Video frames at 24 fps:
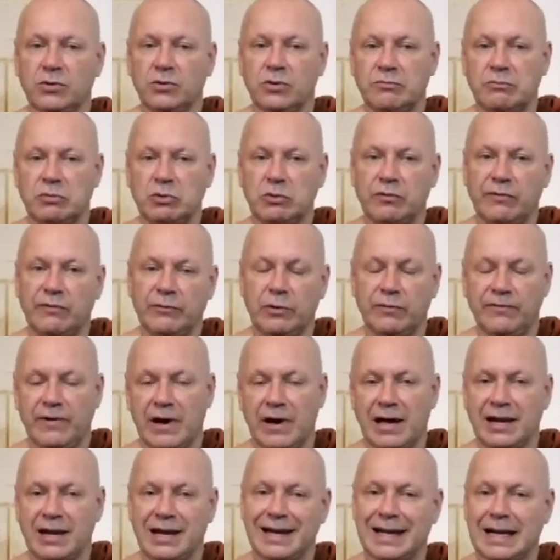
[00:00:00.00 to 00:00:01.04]
you
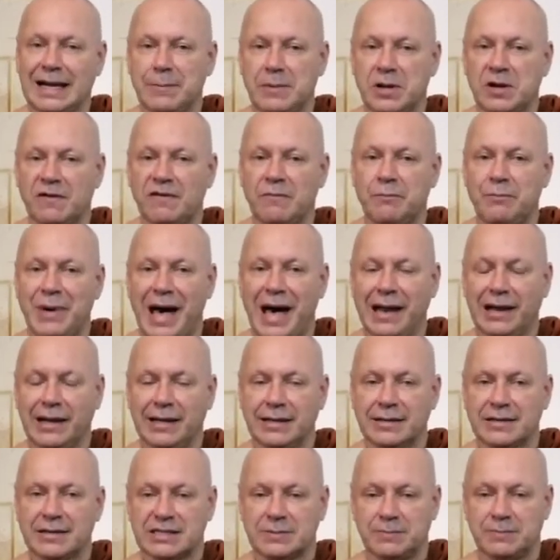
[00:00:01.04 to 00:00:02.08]
find a little bit of a
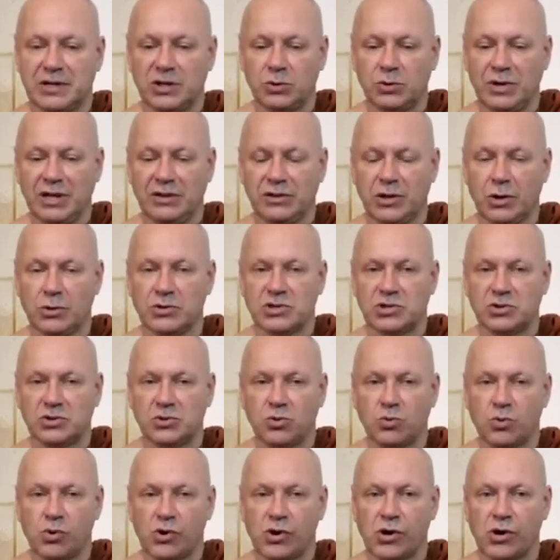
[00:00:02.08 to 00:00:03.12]
balance between those two
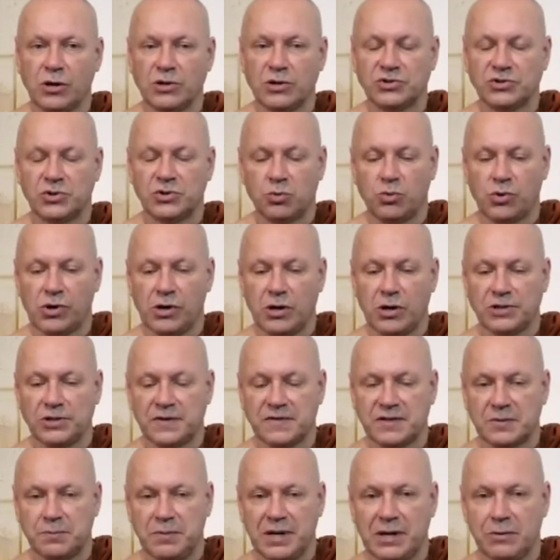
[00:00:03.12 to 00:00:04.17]
worlds, the worlds of
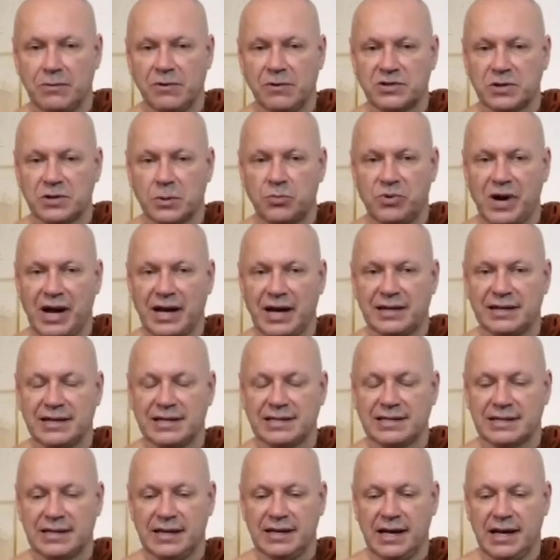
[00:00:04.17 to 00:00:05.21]
spiritual
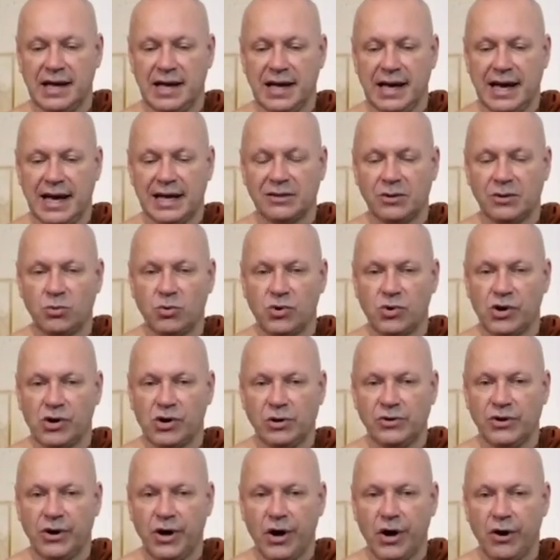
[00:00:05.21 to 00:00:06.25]
practice and the
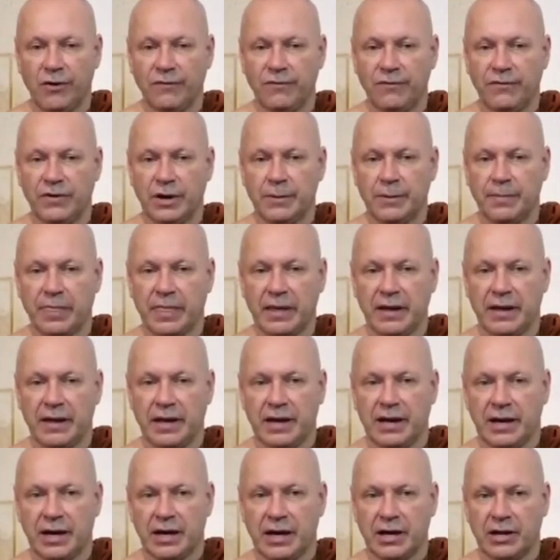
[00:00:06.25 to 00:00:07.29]
world of
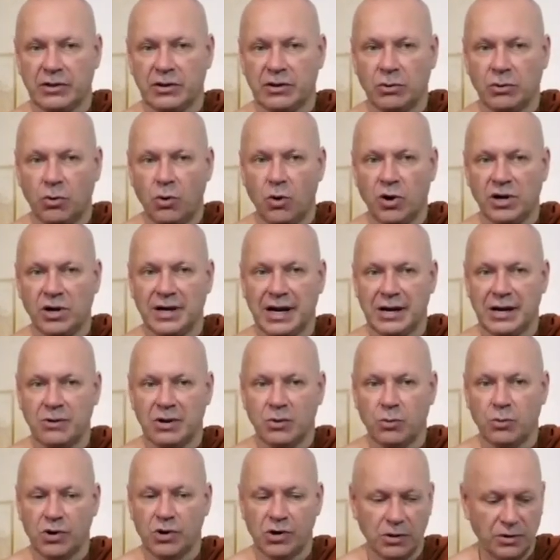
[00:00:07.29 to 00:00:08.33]
the ordinary
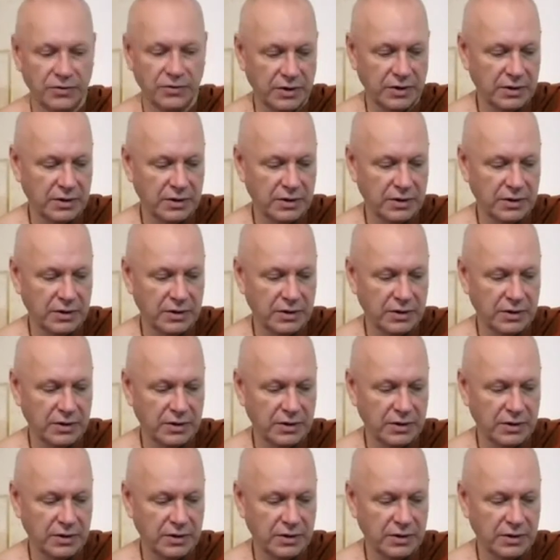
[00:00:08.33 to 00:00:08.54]
world.